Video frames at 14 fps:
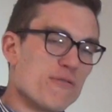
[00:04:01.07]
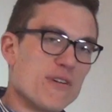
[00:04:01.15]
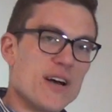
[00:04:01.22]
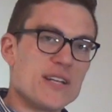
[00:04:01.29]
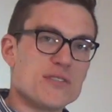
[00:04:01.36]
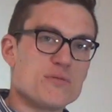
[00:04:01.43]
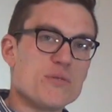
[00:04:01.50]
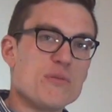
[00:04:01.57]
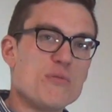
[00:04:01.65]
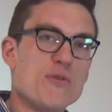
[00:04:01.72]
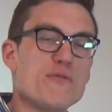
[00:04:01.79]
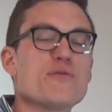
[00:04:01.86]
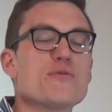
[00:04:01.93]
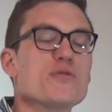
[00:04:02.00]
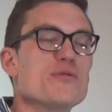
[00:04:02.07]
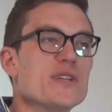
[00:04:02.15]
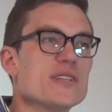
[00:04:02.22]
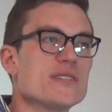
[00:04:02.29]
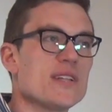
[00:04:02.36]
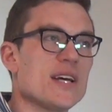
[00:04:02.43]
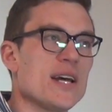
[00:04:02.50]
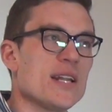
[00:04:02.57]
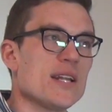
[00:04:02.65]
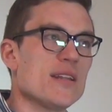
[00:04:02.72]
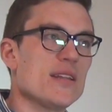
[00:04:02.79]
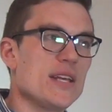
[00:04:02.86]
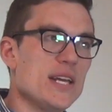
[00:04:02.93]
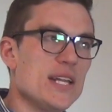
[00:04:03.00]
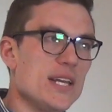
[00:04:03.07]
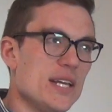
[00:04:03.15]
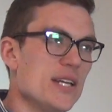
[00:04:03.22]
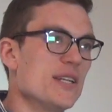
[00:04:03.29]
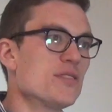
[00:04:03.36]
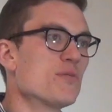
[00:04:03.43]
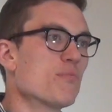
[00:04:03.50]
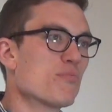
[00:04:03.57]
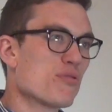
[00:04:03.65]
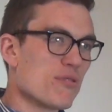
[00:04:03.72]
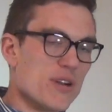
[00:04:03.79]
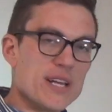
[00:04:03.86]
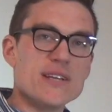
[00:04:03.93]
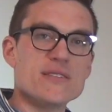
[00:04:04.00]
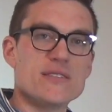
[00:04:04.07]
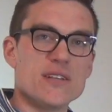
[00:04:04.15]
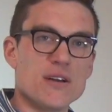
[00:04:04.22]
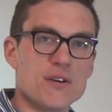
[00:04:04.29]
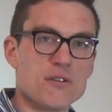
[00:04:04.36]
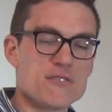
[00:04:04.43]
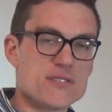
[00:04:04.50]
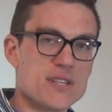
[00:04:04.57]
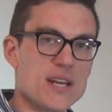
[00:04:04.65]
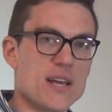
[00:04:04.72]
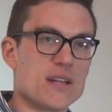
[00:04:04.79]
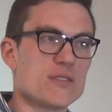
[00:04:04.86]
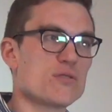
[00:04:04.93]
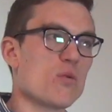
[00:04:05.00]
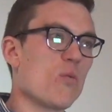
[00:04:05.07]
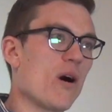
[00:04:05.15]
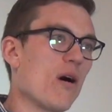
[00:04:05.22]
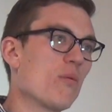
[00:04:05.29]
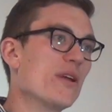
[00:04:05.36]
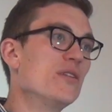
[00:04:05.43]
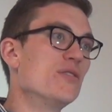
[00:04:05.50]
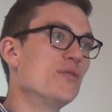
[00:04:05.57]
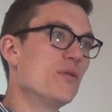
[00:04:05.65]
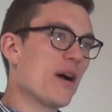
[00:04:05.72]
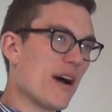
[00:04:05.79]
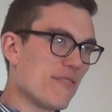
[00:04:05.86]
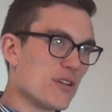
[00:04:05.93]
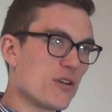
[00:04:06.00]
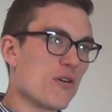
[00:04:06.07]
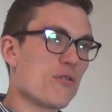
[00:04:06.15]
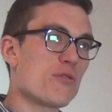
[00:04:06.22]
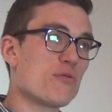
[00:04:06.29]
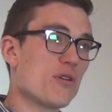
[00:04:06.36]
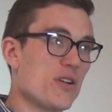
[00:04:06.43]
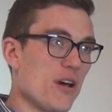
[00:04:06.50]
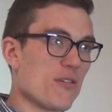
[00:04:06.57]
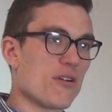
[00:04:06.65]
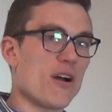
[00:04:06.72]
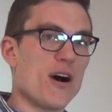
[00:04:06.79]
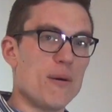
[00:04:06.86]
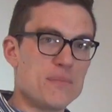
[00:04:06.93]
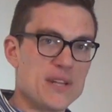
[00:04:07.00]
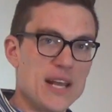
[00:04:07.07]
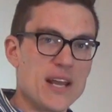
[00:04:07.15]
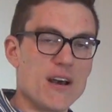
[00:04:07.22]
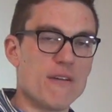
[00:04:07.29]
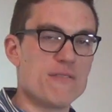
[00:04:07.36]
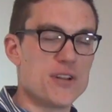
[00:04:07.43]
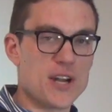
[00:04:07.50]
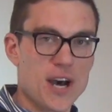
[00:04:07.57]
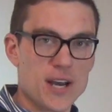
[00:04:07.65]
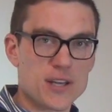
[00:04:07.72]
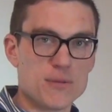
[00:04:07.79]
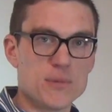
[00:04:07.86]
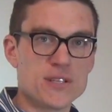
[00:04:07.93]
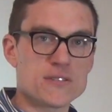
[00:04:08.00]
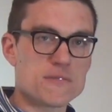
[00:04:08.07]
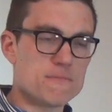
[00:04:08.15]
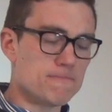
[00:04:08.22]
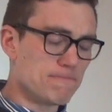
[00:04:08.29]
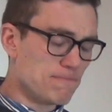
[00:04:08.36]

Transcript: find as we move through this that it is pretty easy to understand. So while we do have to go through another update of the documents,